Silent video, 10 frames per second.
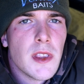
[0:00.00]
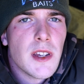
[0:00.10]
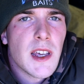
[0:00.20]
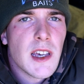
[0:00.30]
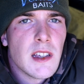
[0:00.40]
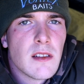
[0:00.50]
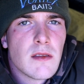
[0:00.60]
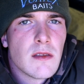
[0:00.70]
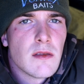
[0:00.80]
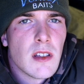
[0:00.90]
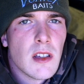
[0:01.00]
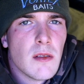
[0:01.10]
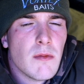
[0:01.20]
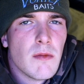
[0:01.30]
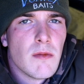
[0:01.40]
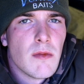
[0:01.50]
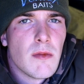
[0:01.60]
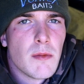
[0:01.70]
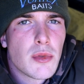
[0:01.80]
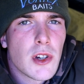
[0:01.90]
the day.
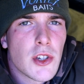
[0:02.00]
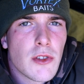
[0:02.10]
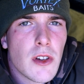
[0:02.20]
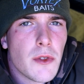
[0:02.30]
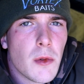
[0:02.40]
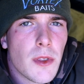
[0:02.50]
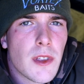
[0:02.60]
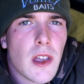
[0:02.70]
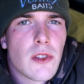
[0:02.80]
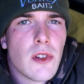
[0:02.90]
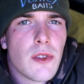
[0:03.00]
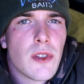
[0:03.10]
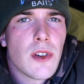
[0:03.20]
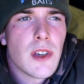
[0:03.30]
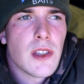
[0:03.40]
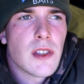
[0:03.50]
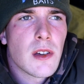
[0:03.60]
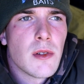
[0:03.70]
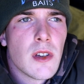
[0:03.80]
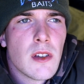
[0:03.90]
Pressure over 1030,
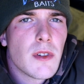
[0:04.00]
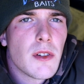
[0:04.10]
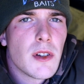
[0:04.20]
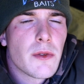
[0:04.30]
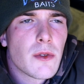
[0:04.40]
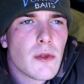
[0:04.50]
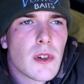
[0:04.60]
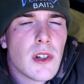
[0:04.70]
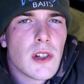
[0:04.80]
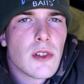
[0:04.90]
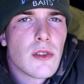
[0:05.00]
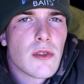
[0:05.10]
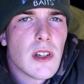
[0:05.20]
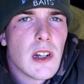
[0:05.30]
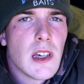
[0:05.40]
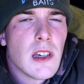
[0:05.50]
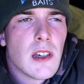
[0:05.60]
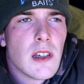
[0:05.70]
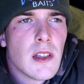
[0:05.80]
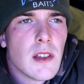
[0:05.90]
so very difficult conditions, really.
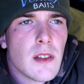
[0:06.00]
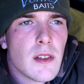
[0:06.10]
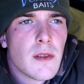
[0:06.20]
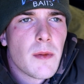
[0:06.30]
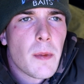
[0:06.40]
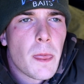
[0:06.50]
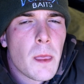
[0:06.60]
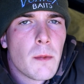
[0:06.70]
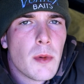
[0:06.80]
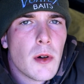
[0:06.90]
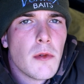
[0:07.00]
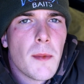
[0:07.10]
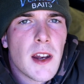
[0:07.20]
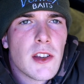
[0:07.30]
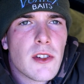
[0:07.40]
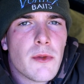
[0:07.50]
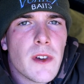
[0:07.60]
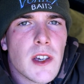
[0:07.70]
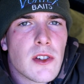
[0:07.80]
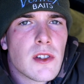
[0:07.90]
But we managed to
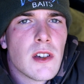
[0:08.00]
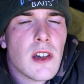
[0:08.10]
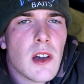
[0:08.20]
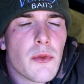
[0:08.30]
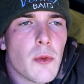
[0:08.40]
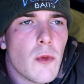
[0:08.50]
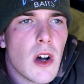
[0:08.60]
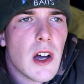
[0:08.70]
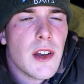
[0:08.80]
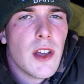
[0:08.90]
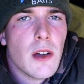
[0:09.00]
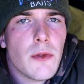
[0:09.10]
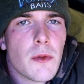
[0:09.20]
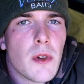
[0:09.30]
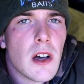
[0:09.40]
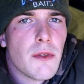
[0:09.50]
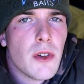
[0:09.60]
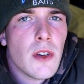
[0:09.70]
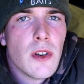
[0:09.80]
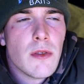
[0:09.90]
fish, and from what I know, from what I've
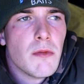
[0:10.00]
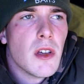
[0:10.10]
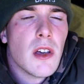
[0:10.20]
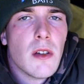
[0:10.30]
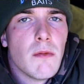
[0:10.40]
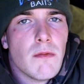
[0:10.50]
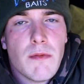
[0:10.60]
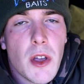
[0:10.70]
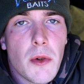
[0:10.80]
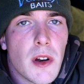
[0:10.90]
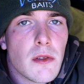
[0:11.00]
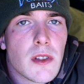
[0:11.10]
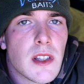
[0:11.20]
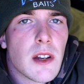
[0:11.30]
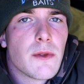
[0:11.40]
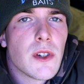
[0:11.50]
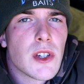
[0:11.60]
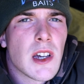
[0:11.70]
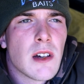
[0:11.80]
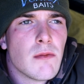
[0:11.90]
heard, no one else has had a
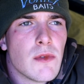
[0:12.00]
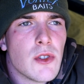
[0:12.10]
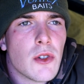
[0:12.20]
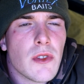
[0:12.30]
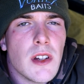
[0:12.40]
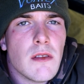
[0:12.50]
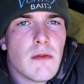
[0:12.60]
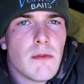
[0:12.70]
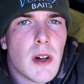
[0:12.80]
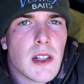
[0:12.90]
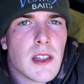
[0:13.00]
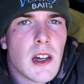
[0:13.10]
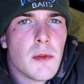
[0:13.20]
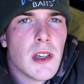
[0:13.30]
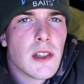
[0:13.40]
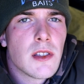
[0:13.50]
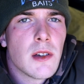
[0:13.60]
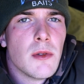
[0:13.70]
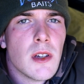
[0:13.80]
fish out during my time here, so